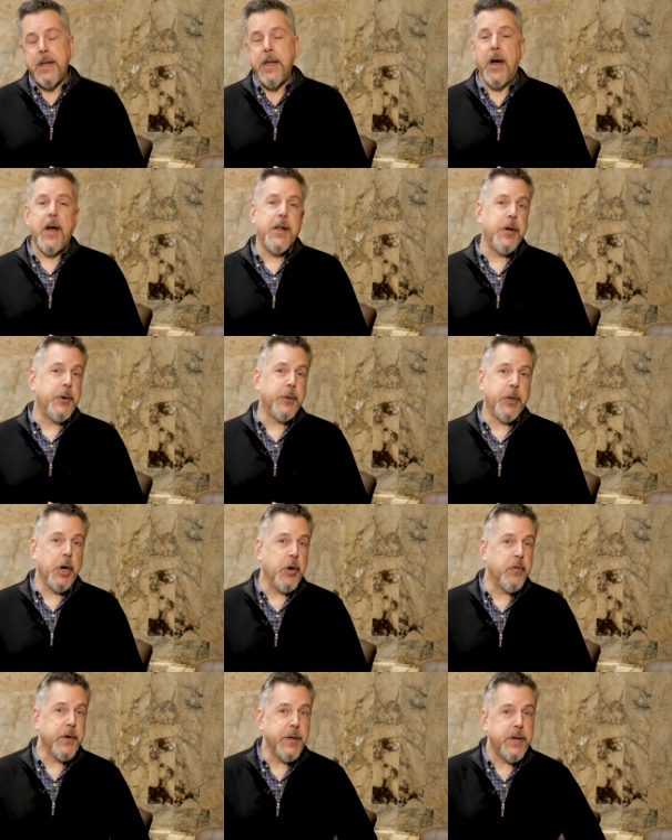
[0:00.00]
Now, I know
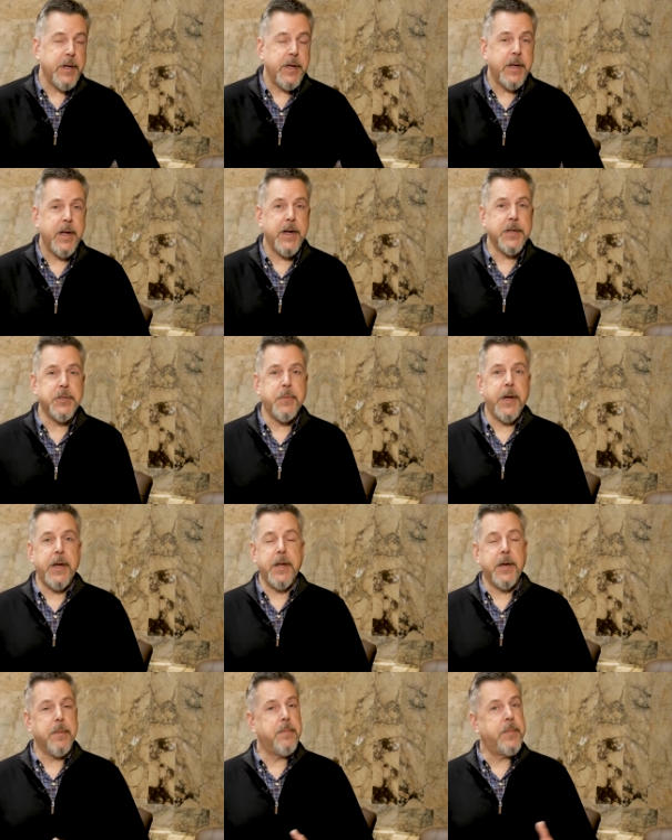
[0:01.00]
COVID has
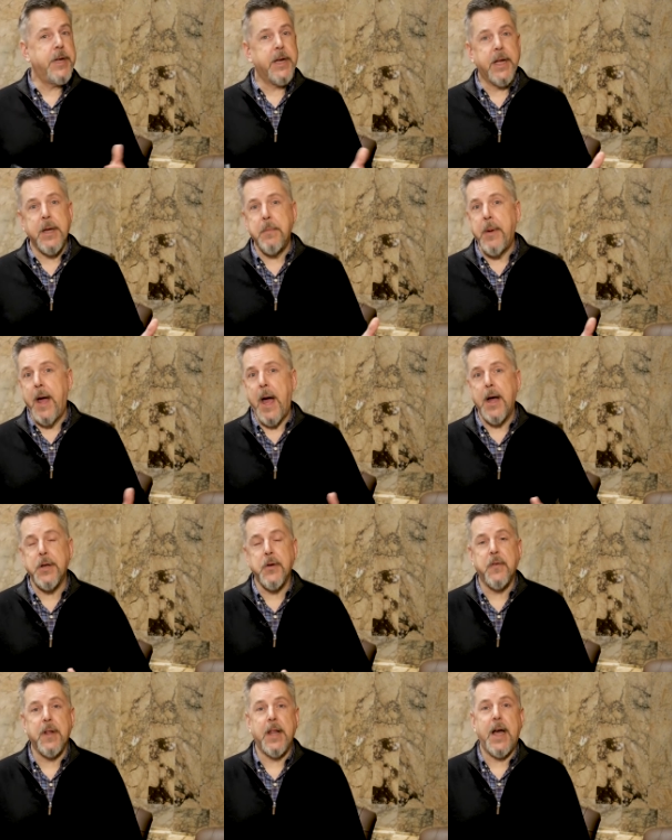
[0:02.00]
been a big
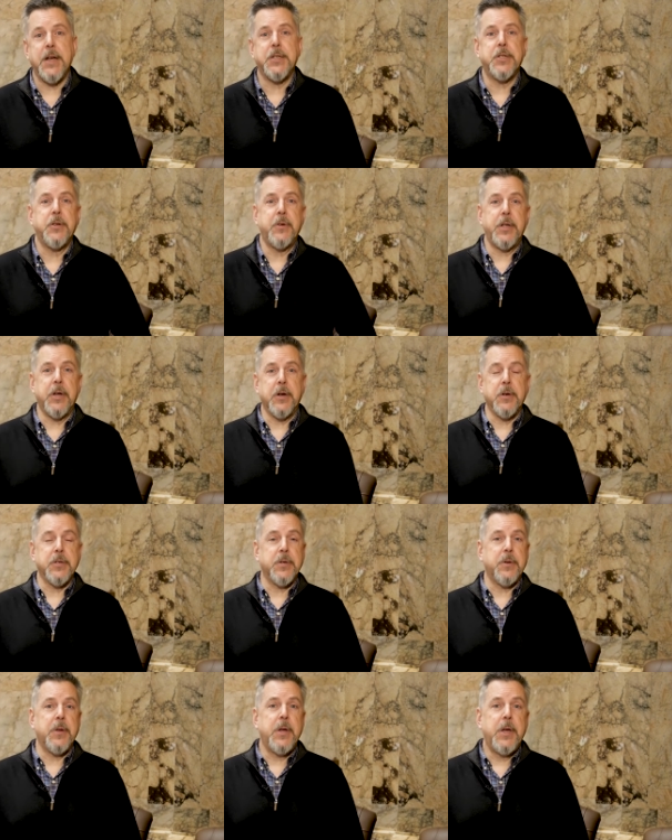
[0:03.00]
impact over the last 2
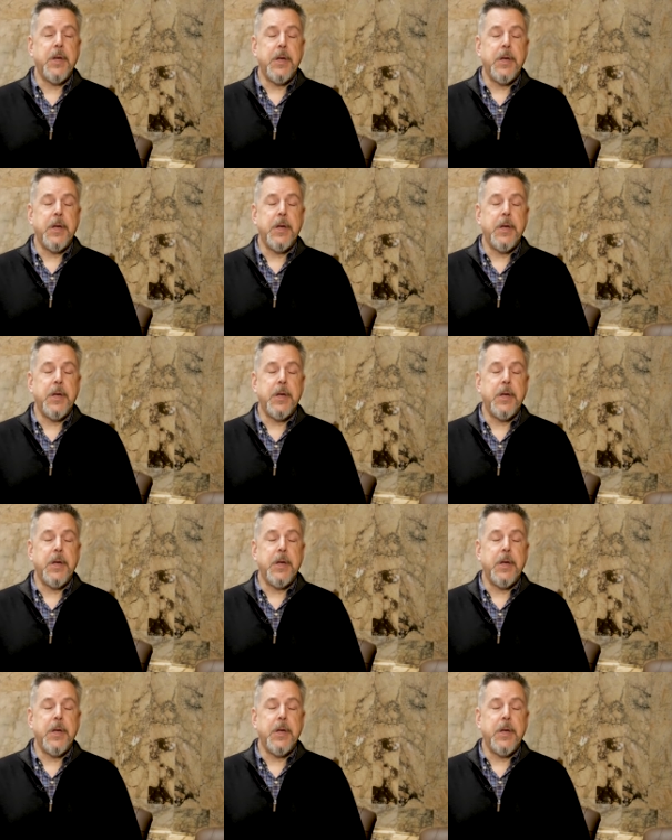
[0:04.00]
years, and